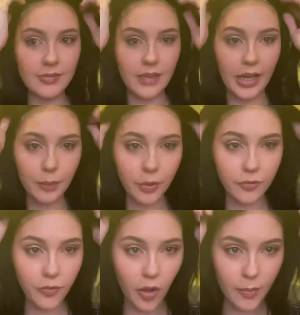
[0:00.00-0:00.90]
like
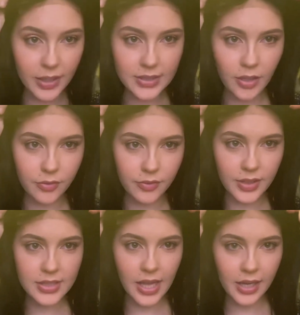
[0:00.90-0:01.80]
prefer myself with
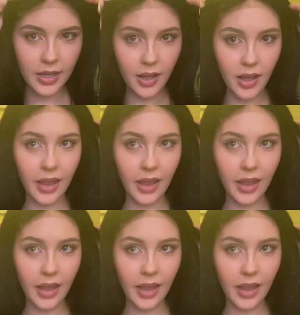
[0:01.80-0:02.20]
this haircut.